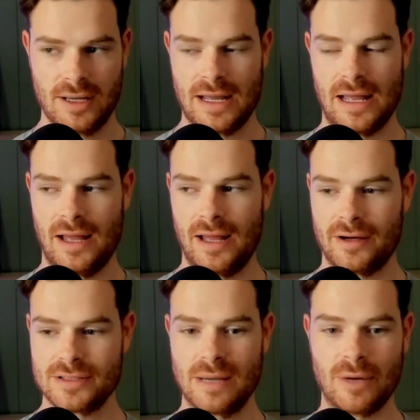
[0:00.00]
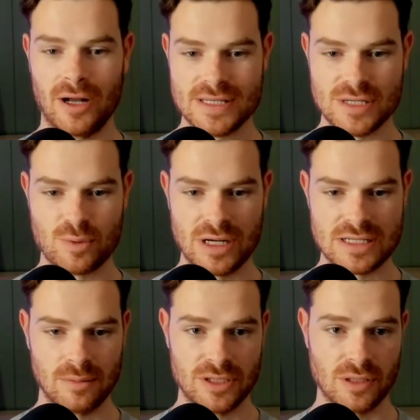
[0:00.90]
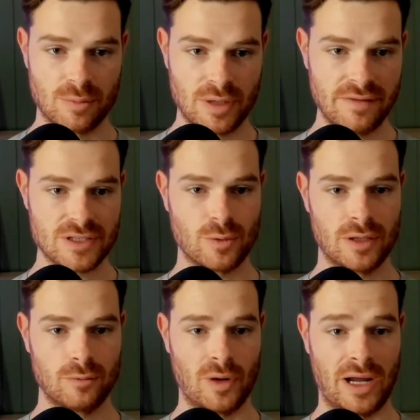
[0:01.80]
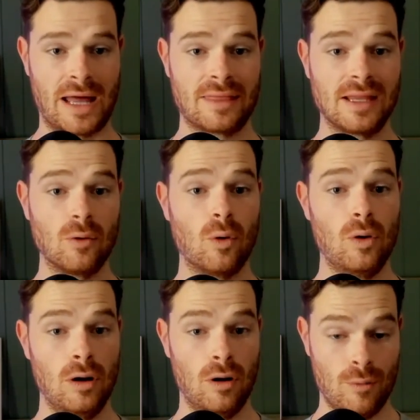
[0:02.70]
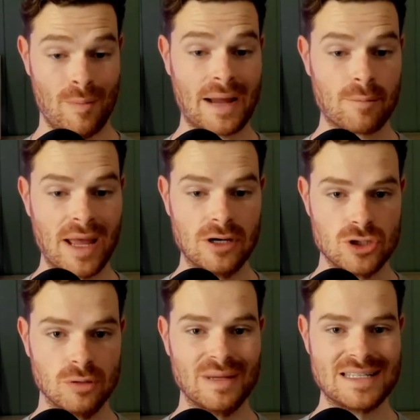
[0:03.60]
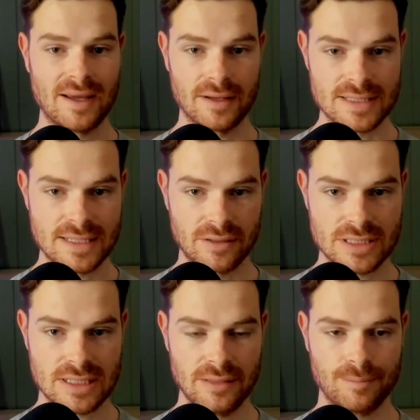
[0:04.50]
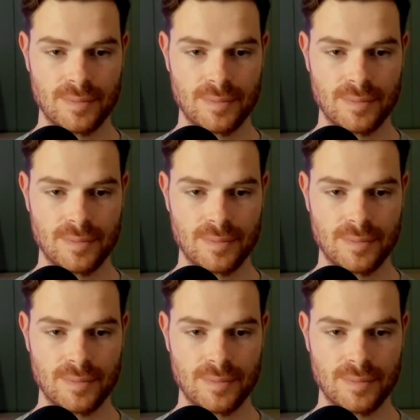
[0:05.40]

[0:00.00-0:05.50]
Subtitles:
I'll say my answer is pretty similar to the previous one, where I think all low back pain should be taken seriously.